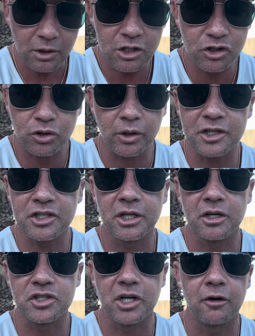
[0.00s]
stretching
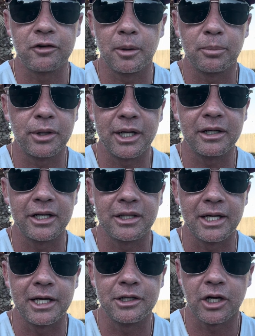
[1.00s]
yourself completely
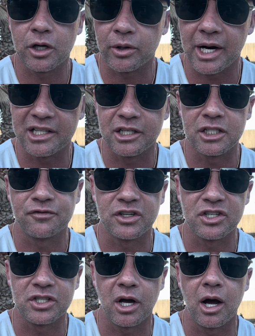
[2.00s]
thin to create this
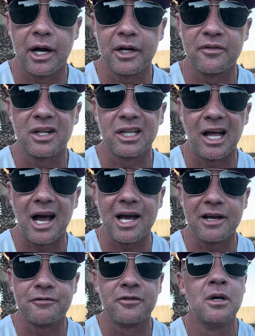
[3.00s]
facade of a
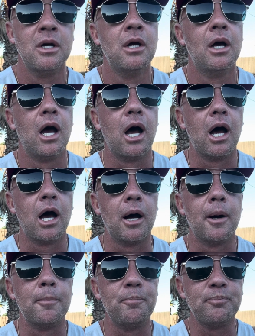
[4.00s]
life.
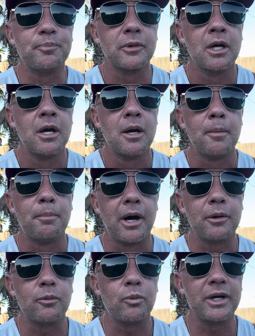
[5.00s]

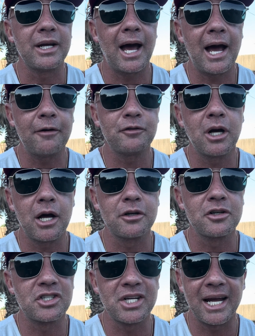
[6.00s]
But we have to
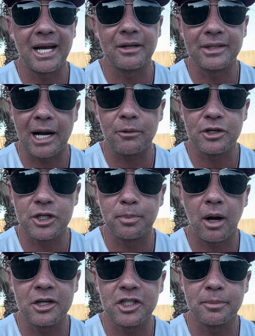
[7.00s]
understand that
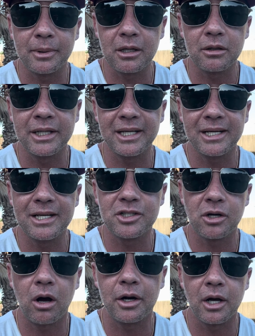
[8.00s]
responsibility is
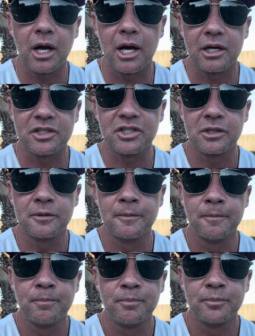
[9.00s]
on us.
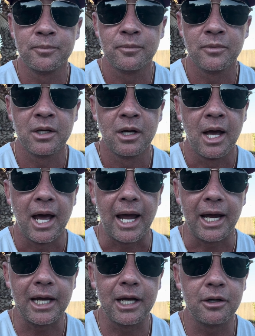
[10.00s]

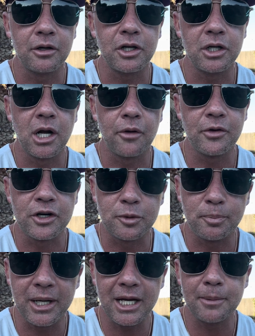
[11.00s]
And, there's
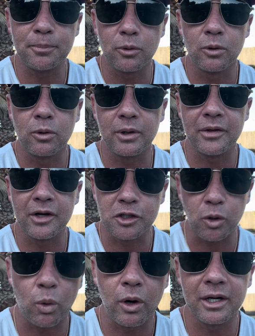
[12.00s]
people and there's
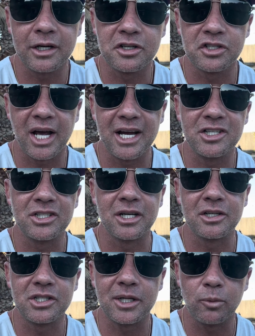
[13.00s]

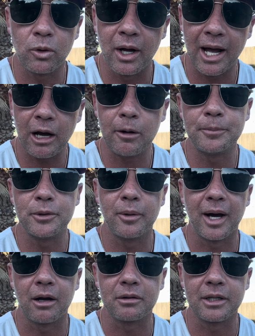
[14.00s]
organizations that will help you out